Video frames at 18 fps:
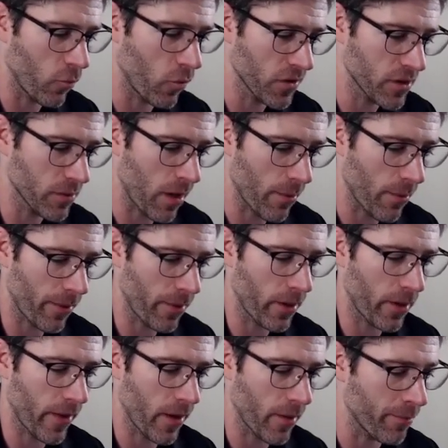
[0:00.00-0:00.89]
What's the
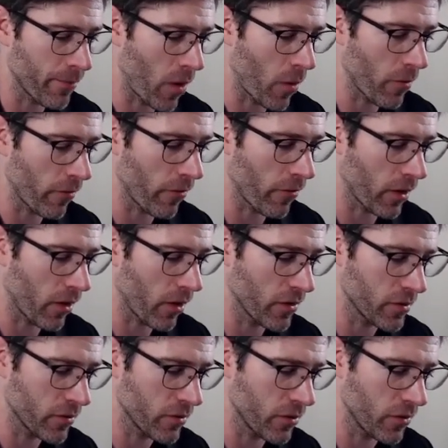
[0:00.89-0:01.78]
probability that both of the
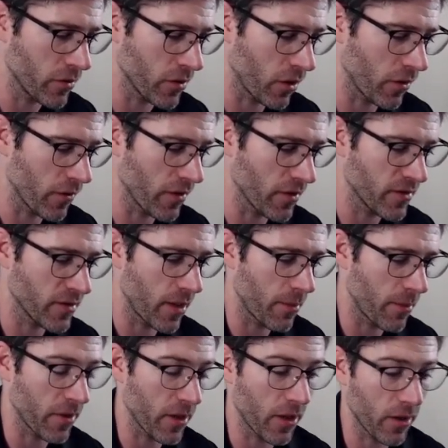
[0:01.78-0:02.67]
cards you choose are the
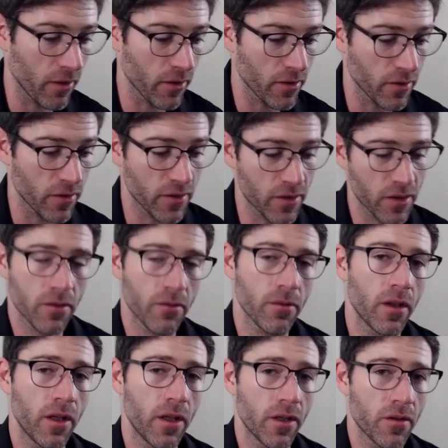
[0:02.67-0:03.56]
same color? So this is
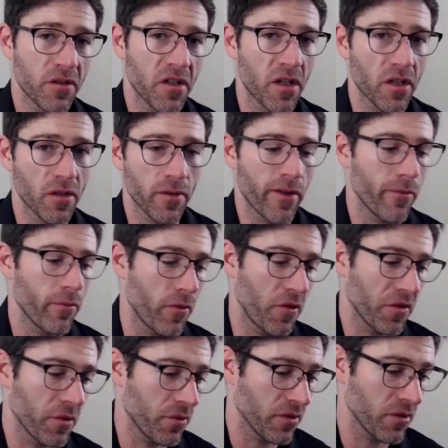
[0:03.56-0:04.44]
really interesting because we have
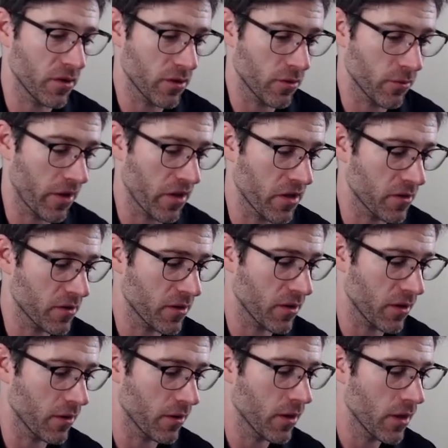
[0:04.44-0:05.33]
multiple situations
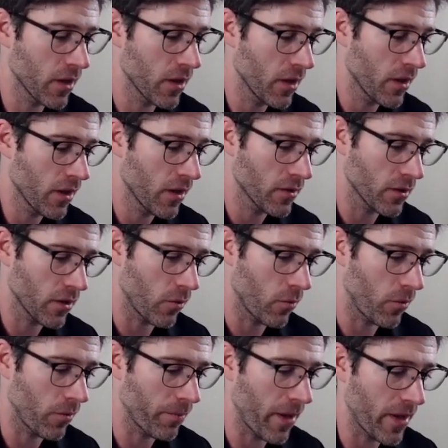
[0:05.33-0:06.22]
here. So
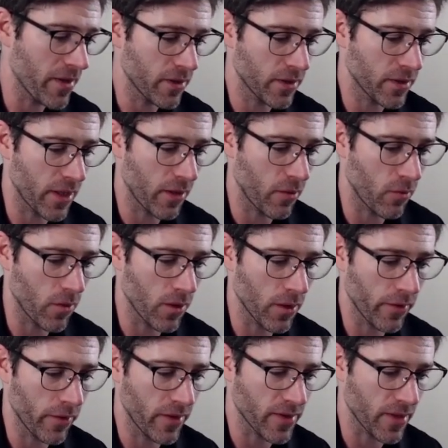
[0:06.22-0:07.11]
we'll basically take
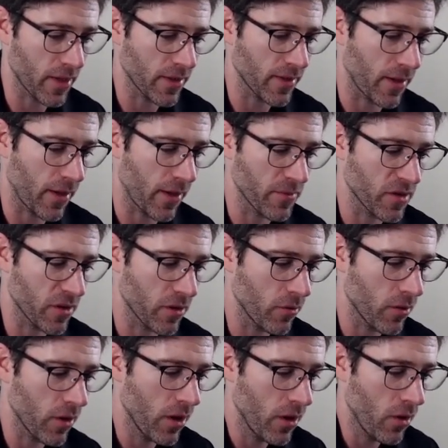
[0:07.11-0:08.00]
one of these at a time.
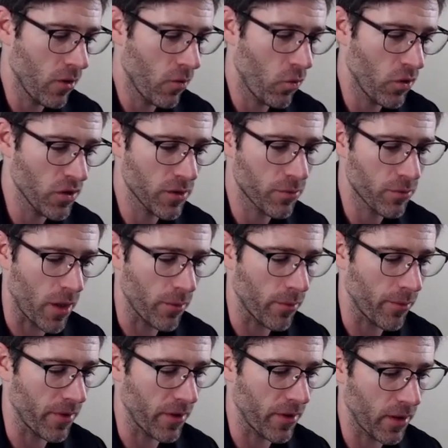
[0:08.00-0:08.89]
So what's the
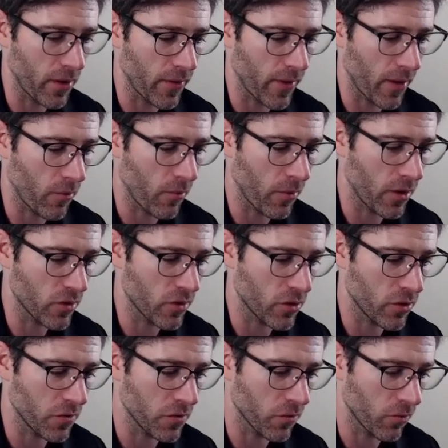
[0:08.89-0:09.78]
probability that we
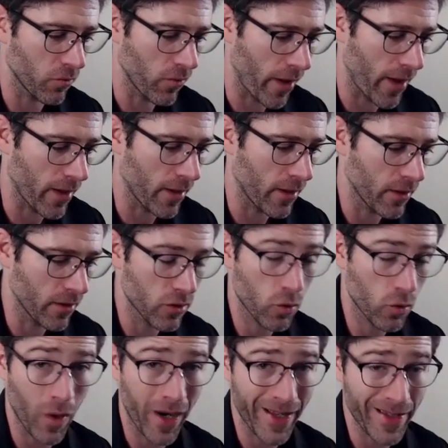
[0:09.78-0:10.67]
choose red
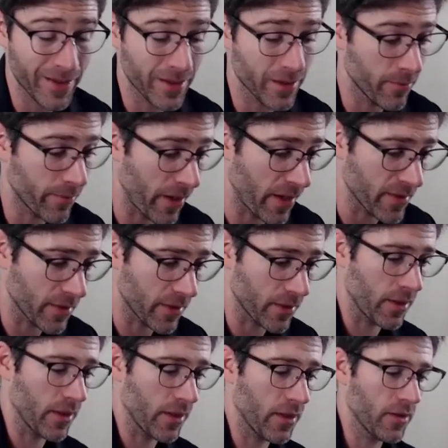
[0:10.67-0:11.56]
twice,
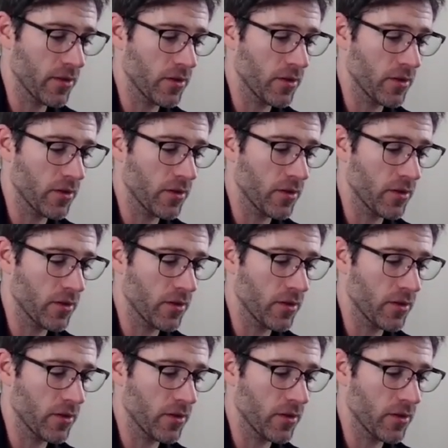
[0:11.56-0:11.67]
basically?